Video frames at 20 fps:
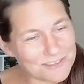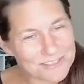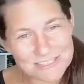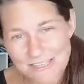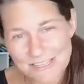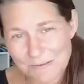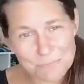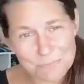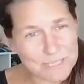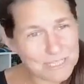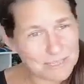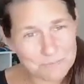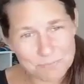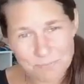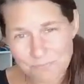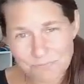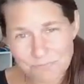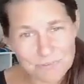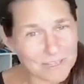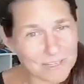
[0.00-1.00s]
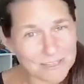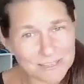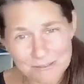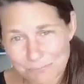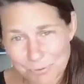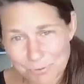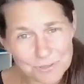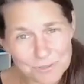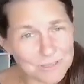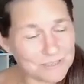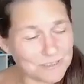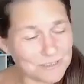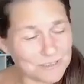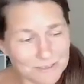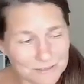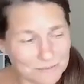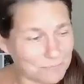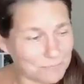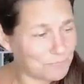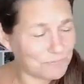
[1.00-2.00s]
somebody fucking put
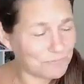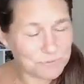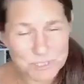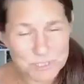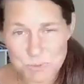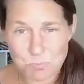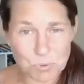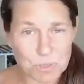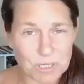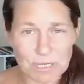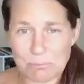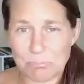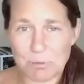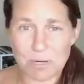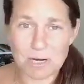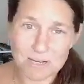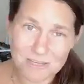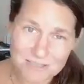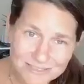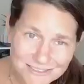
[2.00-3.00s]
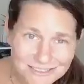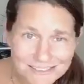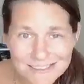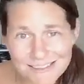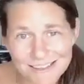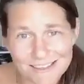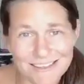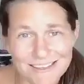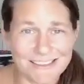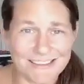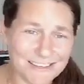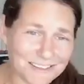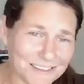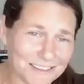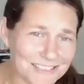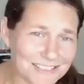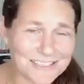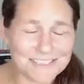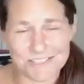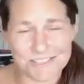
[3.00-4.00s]
a sprig of parsley on
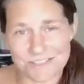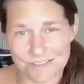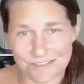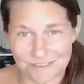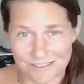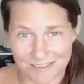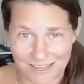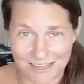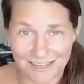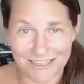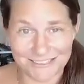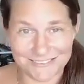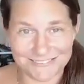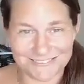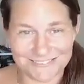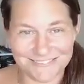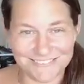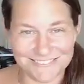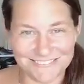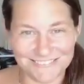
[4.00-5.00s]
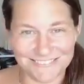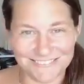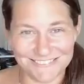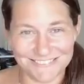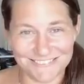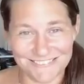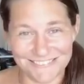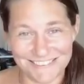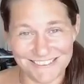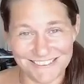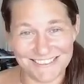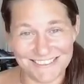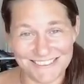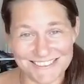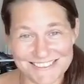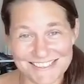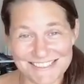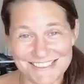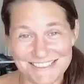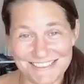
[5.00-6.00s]
their dish or not.
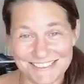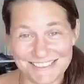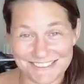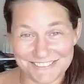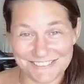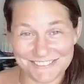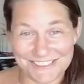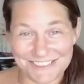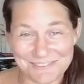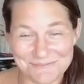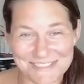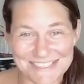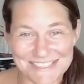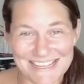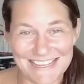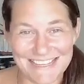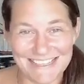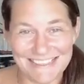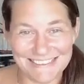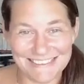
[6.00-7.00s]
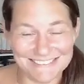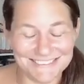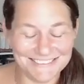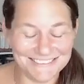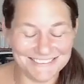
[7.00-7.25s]
You know what I'm saying?